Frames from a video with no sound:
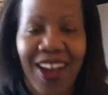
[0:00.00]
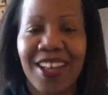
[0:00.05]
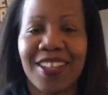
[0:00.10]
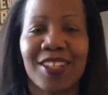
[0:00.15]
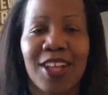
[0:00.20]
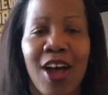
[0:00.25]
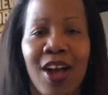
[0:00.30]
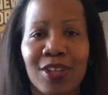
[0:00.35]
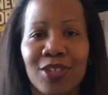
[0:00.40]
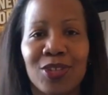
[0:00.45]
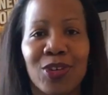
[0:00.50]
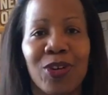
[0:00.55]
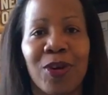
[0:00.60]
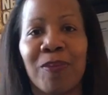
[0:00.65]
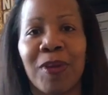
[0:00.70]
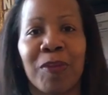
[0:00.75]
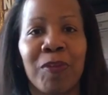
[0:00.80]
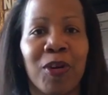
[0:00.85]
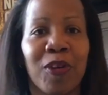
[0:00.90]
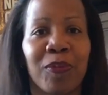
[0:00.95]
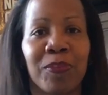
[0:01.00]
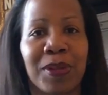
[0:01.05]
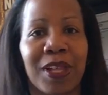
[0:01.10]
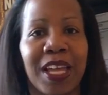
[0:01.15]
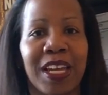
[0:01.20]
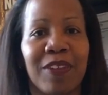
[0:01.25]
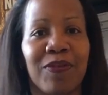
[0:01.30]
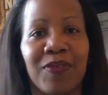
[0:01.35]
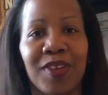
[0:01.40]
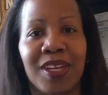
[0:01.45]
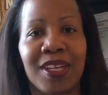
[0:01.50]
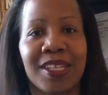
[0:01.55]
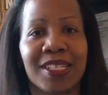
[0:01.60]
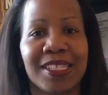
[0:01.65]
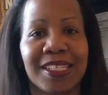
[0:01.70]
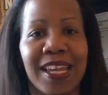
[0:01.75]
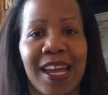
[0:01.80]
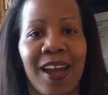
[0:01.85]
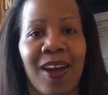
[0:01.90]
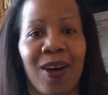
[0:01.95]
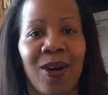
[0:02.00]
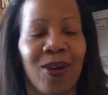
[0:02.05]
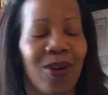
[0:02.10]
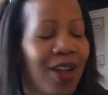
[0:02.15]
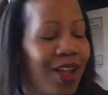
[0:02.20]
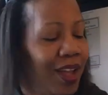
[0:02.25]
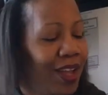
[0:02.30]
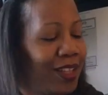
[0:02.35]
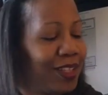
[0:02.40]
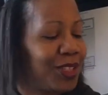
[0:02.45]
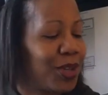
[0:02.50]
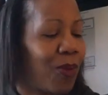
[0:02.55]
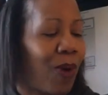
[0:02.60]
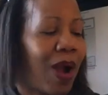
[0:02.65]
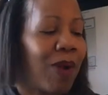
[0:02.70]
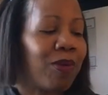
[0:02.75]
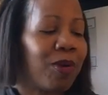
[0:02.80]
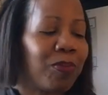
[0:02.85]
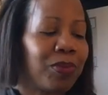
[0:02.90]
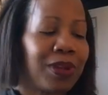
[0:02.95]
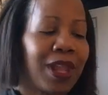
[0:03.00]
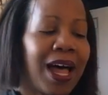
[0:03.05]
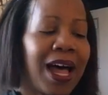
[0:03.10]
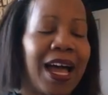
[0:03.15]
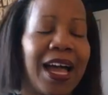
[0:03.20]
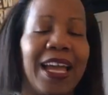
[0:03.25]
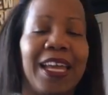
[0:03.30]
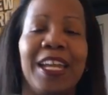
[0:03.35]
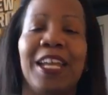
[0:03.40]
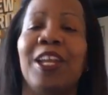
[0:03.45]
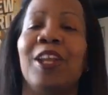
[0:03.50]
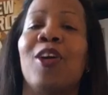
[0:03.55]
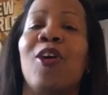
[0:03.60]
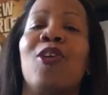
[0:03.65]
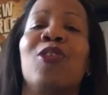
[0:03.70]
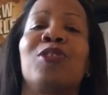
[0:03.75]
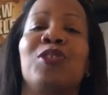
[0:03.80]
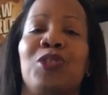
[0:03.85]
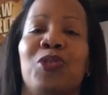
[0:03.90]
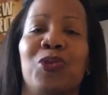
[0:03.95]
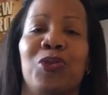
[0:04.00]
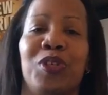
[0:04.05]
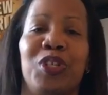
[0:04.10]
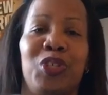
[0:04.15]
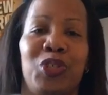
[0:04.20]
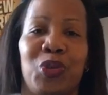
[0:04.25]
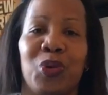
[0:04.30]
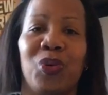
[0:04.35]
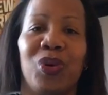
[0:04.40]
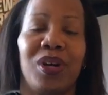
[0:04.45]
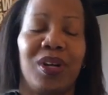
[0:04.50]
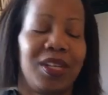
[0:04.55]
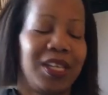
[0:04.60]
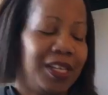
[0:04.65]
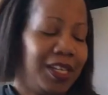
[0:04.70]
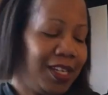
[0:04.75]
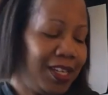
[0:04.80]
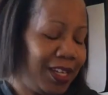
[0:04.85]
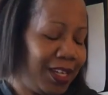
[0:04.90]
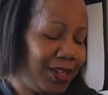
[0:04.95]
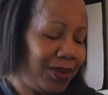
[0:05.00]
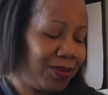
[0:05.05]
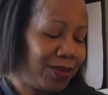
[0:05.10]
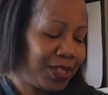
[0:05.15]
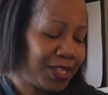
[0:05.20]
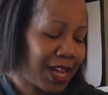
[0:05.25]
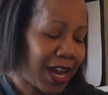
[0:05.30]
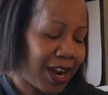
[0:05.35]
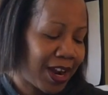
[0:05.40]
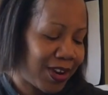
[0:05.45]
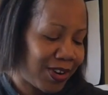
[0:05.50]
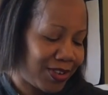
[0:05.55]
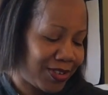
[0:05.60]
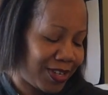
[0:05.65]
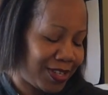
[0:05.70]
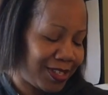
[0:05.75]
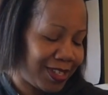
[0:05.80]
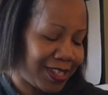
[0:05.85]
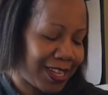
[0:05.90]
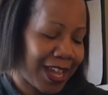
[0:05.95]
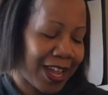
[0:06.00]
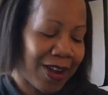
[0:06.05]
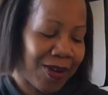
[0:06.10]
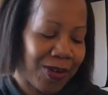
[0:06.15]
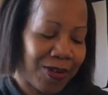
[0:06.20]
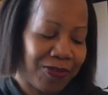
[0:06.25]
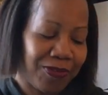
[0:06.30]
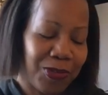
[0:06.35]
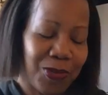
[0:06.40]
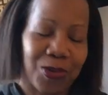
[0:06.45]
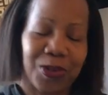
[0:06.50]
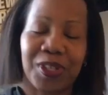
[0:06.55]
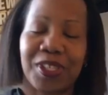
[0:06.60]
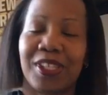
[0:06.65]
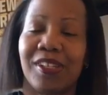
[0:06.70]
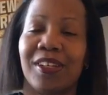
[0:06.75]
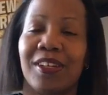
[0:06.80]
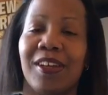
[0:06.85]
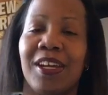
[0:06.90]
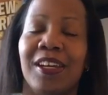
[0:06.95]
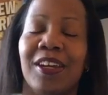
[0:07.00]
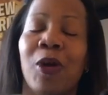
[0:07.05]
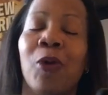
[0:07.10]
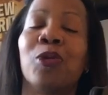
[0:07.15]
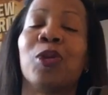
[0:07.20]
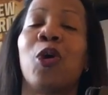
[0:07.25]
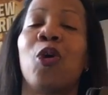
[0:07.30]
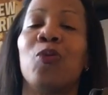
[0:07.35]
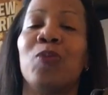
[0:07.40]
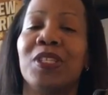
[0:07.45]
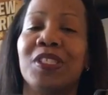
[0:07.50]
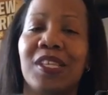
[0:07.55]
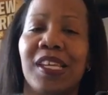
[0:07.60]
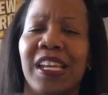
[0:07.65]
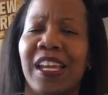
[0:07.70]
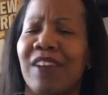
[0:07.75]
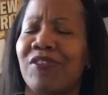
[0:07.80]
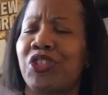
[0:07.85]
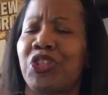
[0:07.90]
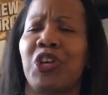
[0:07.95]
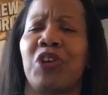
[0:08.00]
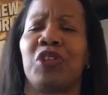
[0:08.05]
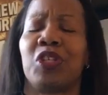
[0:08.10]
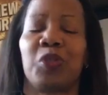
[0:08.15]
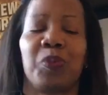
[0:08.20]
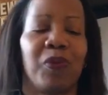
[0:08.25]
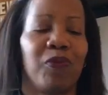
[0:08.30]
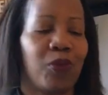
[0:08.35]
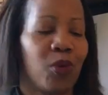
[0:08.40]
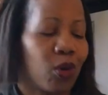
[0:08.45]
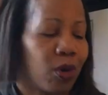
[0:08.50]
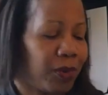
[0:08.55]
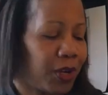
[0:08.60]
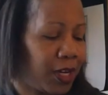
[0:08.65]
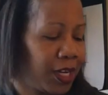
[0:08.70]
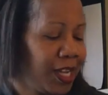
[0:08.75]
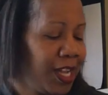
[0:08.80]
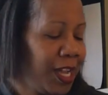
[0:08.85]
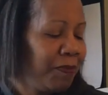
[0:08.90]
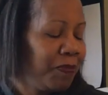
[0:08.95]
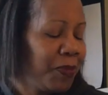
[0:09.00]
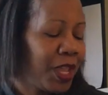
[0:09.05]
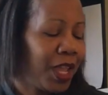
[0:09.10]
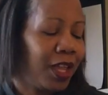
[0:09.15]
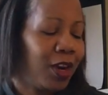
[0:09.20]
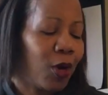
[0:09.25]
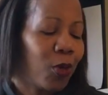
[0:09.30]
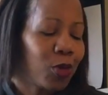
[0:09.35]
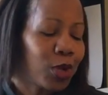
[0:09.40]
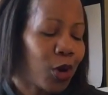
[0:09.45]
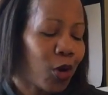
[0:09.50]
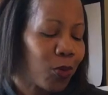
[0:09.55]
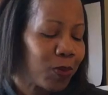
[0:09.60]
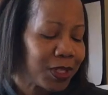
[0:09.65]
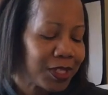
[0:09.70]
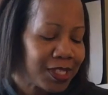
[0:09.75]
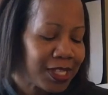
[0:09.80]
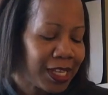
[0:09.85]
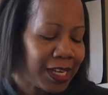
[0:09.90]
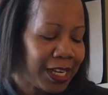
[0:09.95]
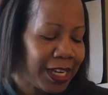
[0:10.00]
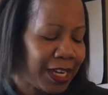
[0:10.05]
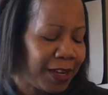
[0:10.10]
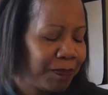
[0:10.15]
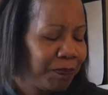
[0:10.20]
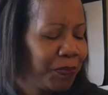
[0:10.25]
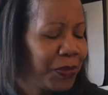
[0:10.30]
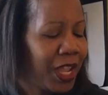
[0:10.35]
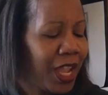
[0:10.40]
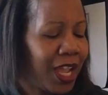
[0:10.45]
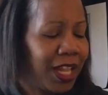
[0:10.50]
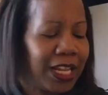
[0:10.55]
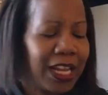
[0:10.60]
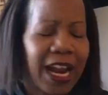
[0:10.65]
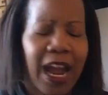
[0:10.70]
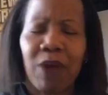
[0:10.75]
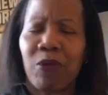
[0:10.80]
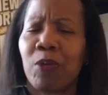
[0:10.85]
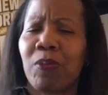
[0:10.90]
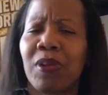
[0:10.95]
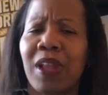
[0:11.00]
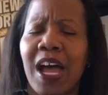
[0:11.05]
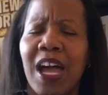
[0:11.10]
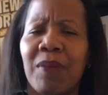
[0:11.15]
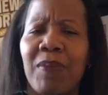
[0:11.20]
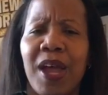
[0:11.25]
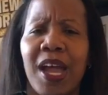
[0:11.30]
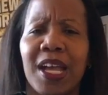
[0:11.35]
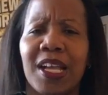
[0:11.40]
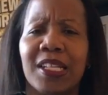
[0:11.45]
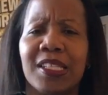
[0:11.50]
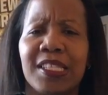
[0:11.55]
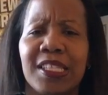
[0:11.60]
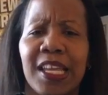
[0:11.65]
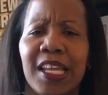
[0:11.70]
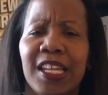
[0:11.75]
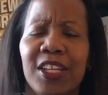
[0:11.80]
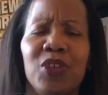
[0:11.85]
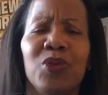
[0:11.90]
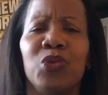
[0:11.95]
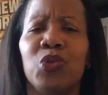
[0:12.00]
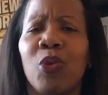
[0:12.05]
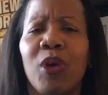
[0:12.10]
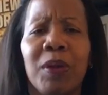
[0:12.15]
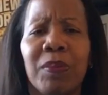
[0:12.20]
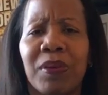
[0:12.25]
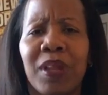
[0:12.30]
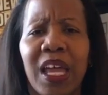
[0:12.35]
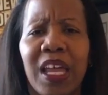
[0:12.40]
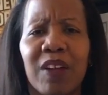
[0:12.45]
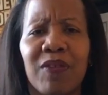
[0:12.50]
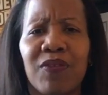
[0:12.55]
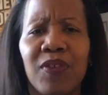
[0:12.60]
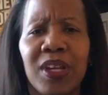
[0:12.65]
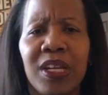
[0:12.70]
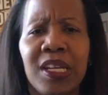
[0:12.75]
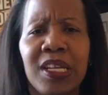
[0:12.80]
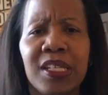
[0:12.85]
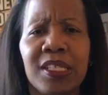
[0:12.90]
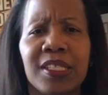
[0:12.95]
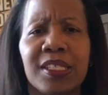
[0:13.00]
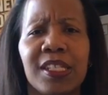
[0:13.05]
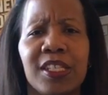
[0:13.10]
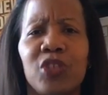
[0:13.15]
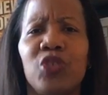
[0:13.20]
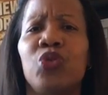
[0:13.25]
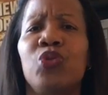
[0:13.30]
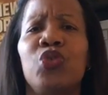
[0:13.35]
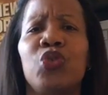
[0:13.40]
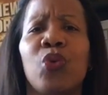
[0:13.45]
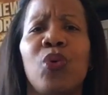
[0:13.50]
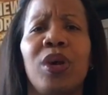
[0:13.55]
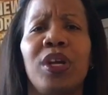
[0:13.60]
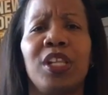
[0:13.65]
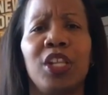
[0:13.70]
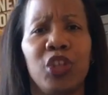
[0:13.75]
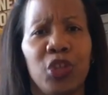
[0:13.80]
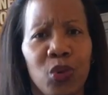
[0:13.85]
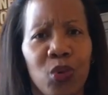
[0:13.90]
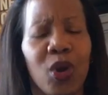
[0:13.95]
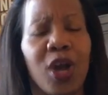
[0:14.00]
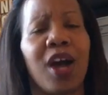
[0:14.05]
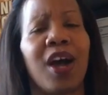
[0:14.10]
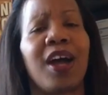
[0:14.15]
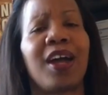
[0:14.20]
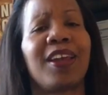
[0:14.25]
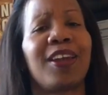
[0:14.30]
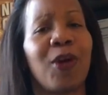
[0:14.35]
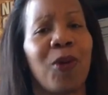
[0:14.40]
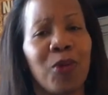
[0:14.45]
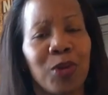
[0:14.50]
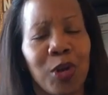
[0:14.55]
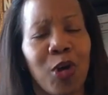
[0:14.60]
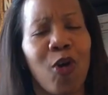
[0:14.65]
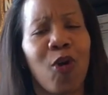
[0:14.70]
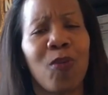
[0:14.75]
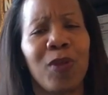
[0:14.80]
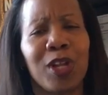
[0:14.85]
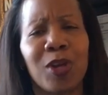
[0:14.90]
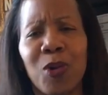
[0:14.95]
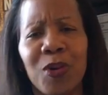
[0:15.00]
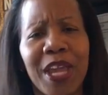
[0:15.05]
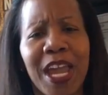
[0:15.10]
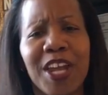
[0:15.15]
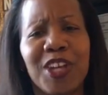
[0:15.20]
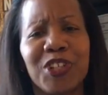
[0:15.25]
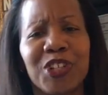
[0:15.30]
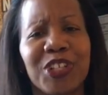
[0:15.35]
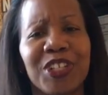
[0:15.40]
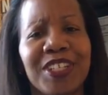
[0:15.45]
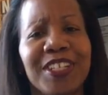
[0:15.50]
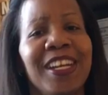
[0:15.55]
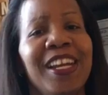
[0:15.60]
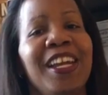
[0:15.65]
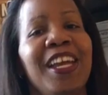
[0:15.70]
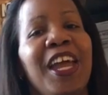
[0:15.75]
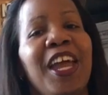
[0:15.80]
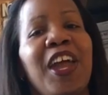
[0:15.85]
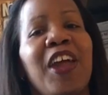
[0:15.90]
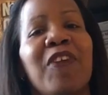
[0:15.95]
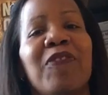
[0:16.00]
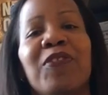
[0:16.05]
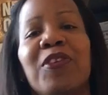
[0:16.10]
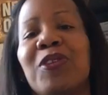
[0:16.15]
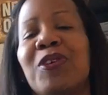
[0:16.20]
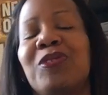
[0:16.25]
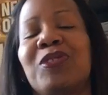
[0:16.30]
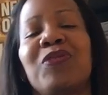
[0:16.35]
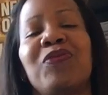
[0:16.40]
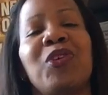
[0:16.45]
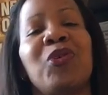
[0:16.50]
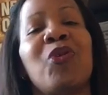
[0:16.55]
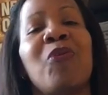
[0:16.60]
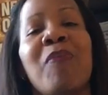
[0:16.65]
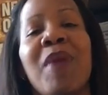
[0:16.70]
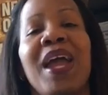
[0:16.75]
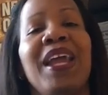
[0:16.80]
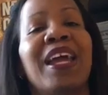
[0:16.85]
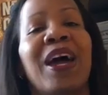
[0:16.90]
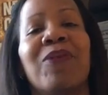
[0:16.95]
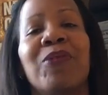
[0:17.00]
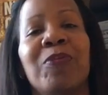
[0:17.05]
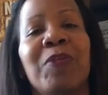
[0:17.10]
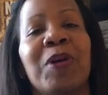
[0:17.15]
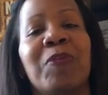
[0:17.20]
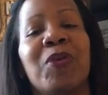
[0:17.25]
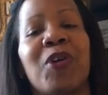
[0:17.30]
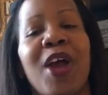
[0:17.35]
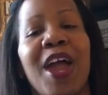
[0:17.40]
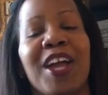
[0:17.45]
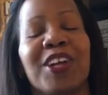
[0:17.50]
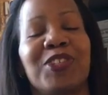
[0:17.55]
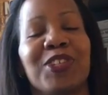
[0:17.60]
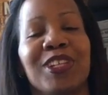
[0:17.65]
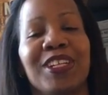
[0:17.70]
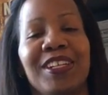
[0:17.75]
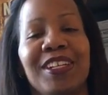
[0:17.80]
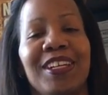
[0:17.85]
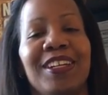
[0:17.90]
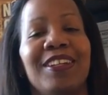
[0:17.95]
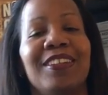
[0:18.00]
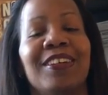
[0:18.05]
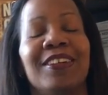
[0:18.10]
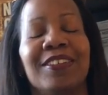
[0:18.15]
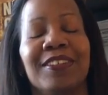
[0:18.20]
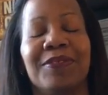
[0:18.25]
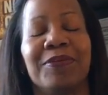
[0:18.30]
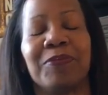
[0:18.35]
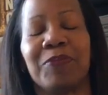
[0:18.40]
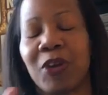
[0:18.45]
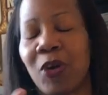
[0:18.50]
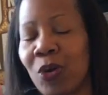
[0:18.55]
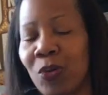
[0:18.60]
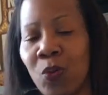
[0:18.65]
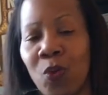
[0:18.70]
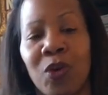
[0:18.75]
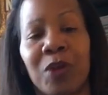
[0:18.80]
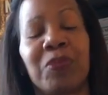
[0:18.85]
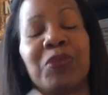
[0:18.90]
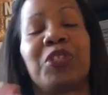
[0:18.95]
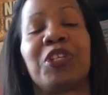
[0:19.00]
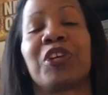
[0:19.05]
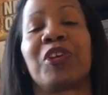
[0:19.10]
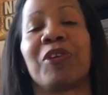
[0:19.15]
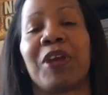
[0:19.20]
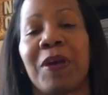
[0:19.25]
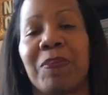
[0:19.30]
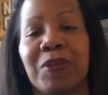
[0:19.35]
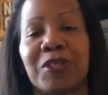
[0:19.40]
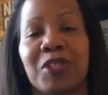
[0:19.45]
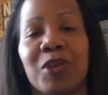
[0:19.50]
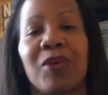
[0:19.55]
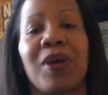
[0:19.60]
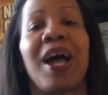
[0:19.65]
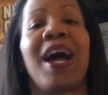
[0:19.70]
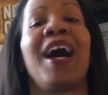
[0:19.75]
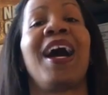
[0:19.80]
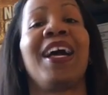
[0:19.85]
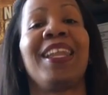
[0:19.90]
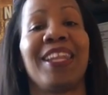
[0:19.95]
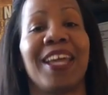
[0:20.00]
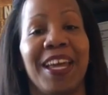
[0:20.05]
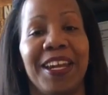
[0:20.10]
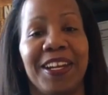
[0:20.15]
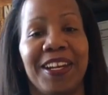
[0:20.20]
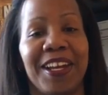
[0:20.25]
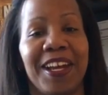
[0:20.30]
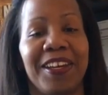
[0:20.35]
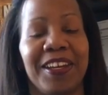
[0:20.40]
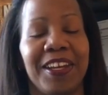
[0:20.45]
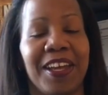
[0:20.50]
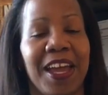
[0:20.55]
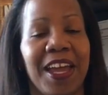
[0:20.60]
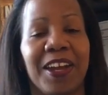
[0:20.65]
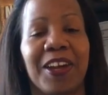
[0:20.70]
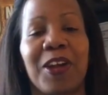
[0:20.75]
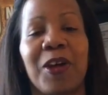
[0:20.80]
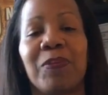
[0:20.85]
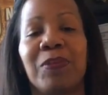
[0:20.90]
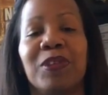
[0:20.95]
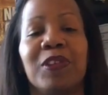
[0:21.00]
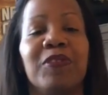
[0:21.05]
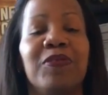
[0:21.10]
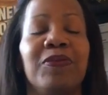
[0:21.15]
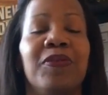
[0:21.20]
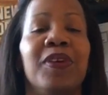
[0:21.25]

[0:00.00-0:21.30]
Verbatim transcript: Is Oscar a member of Planet Fitness now?" So I replied, and long story short, he he retired, is now of course in, in Oklahoma City. I've shared this before, but in Oklahoma City. And then I replied back and said, You joined Planet Fitness? Did you join the Yukon, Oklahoma location? And for those of you who may not remember, I actually did it uh, on one particular episode. I highlighted, I, did, I had a couple of